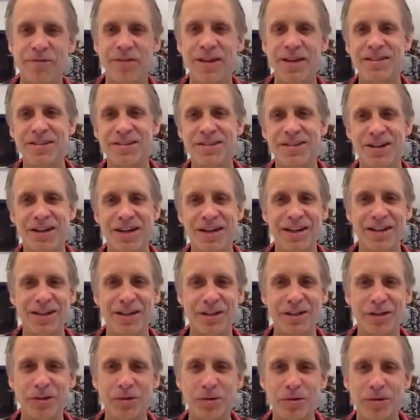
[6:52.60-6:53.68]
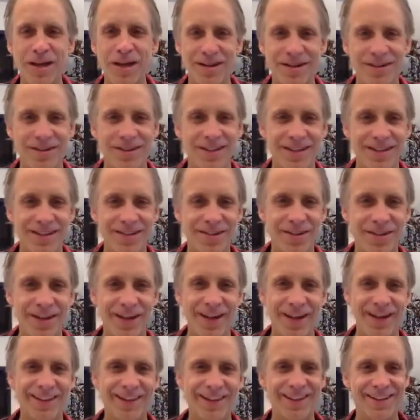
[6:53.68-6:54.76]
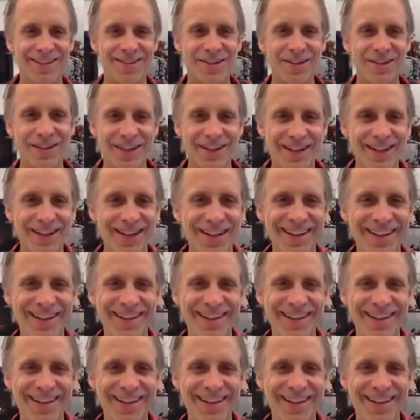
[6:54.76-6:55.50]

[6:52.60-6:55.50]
Our faces are getting a little redder. That's okay. That's good.